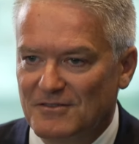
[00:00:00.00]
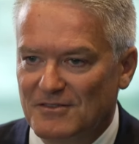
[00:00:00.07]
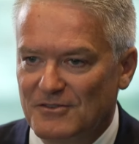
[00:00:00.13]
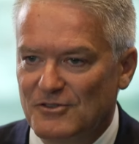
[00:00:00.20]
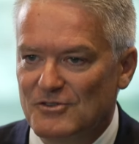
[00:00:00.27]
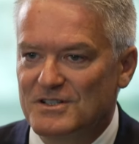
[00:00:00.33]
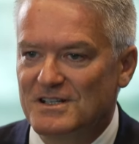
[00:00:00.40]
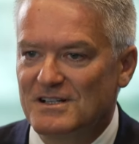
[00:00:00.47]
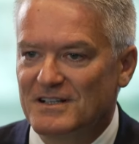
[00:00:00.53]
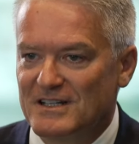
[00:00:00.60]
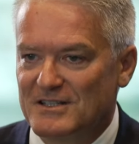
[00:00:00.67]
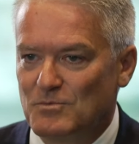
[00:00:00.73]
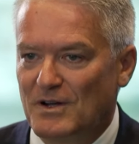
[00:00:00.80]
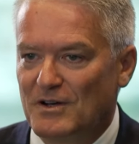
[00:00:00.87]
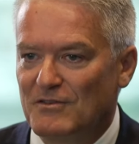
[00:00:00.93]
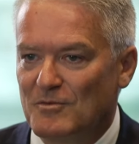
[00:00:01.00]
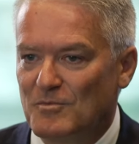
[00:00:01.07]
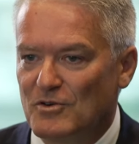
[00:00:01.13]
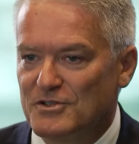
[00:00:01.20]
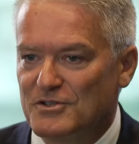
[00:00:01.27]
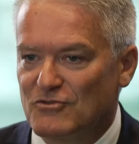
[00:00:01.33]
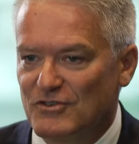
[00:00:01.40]
New Zealand has one of the
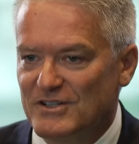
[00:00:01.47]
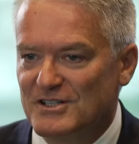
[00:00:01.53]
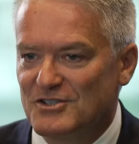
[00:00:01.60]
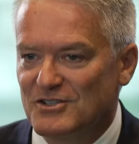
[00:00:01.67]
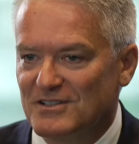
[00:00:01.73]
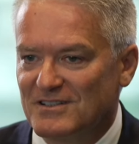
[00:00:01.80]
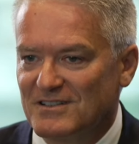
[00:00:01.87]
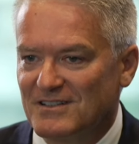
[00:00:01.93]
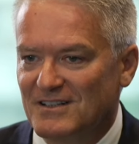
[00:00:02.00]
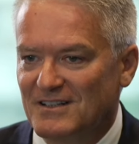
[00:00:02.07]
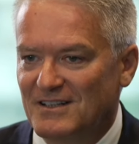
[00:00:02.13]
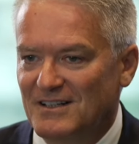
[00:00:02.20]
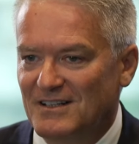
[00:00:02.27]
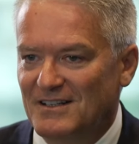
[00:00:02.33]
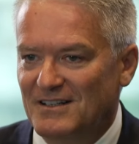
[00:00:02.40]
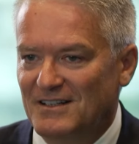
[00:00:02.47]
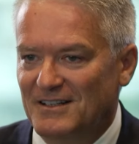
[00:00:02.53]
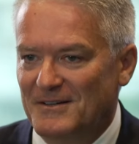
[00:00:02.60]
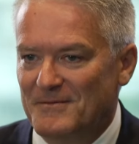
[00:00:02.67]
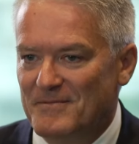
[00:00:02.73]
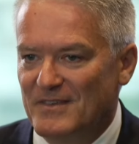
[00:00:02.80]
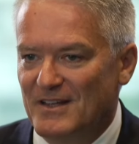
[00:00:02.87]
most stringent
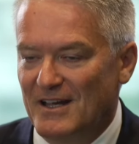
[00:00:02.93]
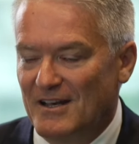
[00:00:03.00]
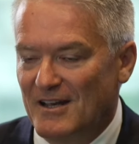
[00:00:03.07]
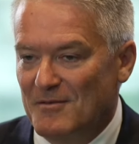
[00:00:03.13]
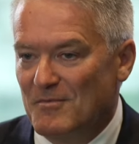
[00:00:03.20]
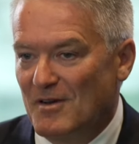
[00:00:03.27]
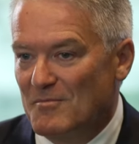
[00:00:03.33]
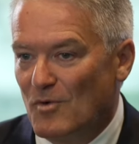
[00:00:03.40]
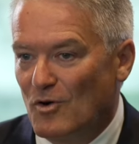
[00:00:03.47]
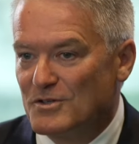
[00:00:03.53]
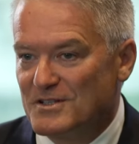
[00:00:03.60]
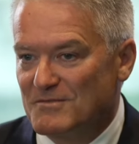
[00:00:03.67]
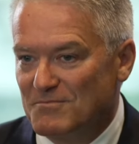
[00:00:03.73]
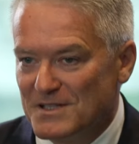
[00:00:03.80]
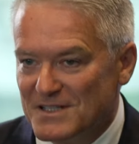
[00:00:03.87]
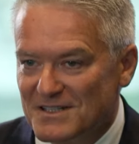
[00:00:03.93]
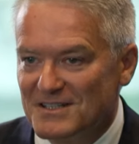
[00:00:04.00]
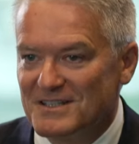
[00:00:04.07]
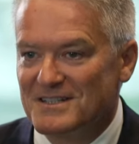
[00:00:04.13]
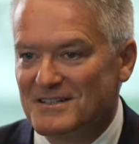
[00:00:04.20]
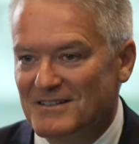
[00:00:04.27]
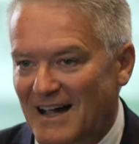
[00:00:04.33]
and most
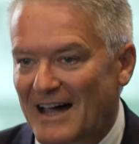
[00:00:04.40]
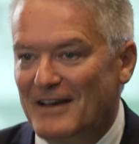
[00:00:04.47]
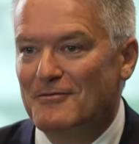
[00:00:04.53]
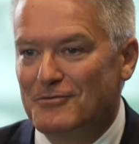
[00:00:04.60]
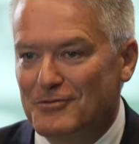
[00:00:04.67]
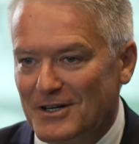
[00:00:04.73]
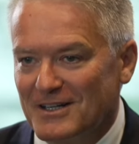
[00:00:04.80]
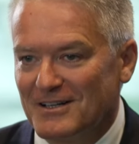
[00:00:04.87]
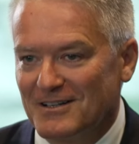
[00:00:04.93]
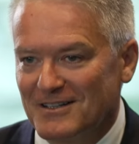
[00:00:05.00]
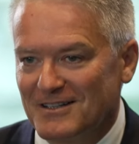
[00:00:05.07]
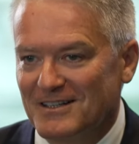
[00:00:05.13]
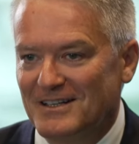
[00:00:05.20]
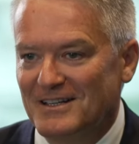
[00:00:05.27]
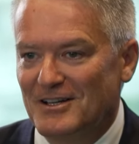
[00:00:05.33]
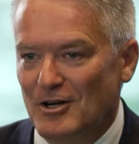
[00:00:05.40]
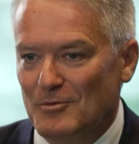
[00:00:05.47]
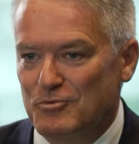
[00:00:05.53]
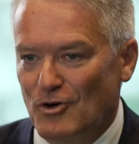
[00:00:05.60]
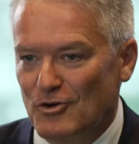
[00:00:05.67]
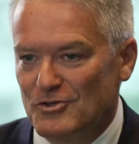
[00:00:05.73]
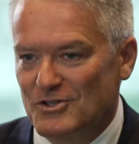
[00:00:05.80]
business unfriendly
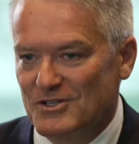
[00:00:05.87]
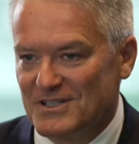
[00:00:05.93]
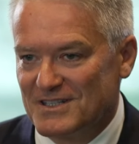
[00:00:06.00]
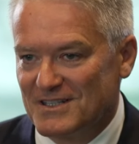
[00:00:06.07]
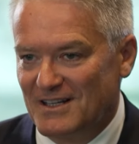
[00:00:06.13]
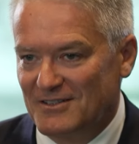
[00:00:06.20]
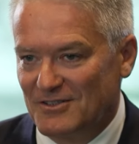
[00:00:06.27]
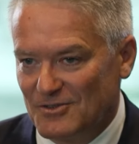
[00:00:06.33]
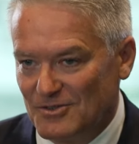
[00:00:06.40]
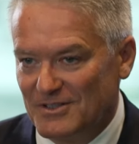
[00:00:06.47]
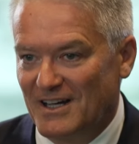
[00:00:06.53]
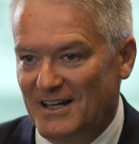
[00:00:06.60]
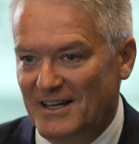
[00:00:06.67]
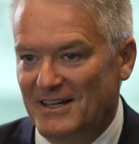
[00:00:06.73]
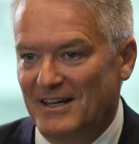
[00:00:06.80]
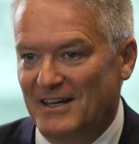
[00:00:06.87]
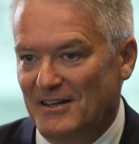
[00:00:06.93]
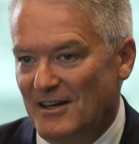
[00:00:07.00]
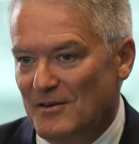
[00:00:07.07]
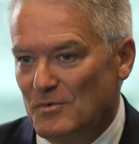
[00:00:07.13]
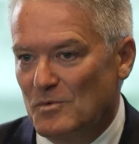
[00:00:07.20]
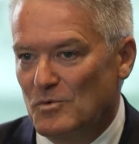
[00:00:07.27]
approaches today,
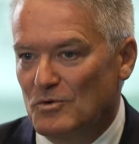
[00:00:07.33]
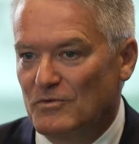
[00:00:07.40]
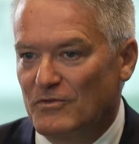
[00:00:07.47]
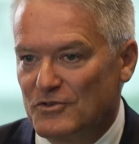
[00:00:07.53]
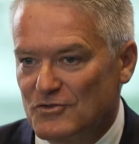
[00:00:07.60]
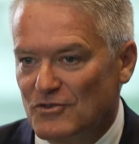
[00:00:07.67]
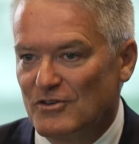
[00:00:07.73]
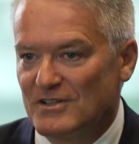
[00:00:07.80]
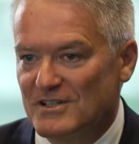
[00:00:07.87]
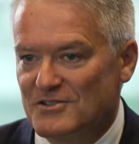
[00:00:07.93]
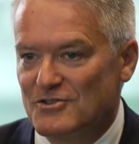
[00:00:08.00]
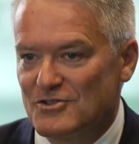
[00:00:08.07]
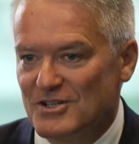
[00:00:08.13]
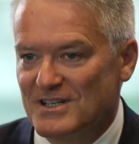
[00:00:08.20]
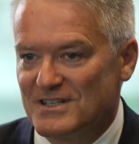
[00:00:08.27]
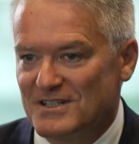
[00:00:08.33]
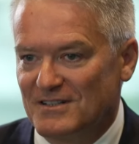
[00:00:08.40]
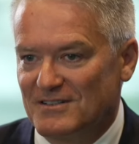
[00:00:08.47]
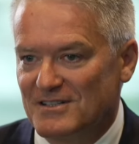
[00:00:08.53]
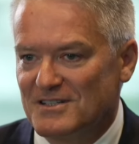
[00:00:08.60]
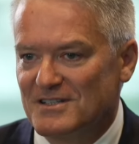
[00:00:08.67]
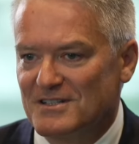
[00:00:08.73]
and we would strongly suggest
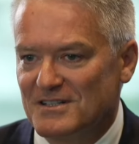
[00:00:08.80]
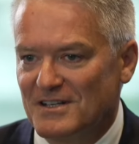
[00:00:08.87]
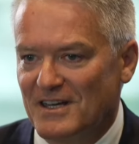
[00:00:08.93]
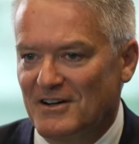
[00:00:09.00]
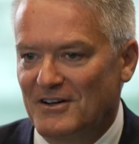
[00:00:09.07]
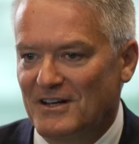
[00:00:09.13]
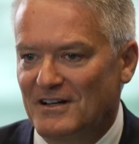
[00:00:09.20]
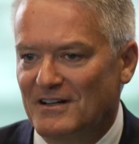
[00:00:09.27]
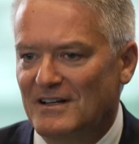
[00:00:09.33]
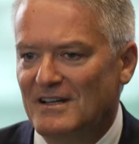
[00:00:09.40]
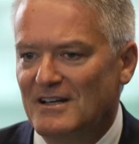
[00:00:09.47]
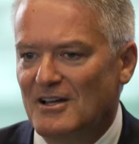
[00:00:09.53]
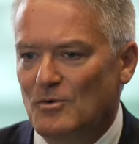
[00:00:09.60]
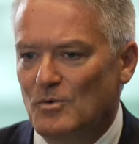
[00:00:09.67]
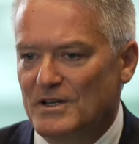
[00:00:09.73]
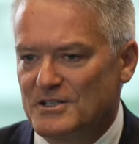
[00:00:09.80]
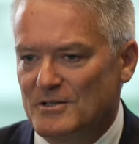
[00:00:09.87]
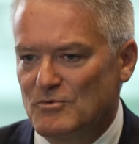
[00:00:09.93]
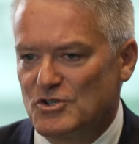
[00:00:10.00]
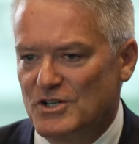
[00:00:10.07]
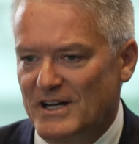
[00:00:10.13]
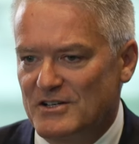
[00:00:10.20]
that this is an area where
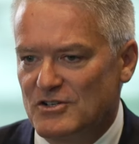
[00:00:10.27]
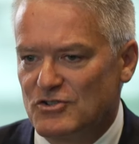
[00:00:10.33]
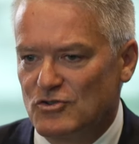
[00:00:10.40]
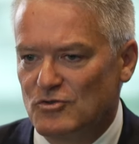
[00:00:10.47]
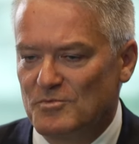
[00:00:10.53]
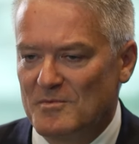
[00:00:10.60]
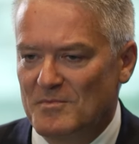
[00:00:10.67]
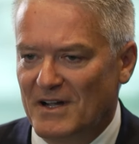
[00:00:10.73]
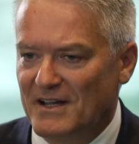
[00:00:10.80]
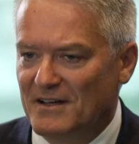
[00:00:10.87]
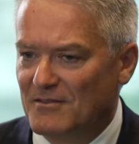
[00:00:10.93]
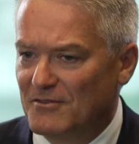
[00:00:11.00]
some changes should be made.